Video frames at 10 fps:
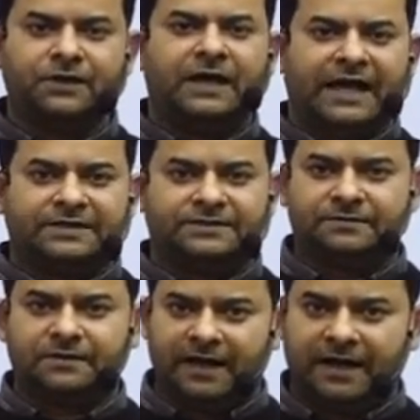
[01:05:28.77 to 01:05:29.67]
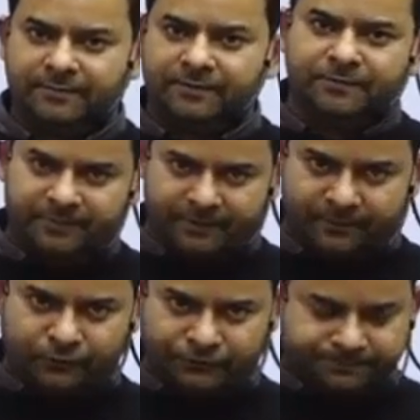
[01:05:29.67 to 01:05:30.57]
as IMF may
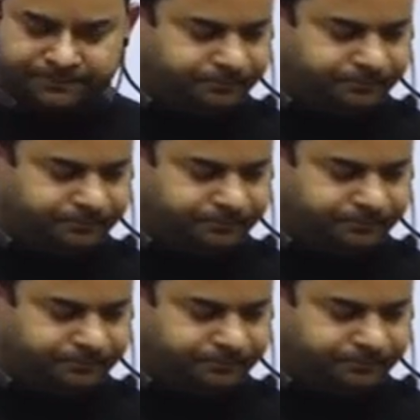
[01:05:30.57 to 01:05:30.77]
propose.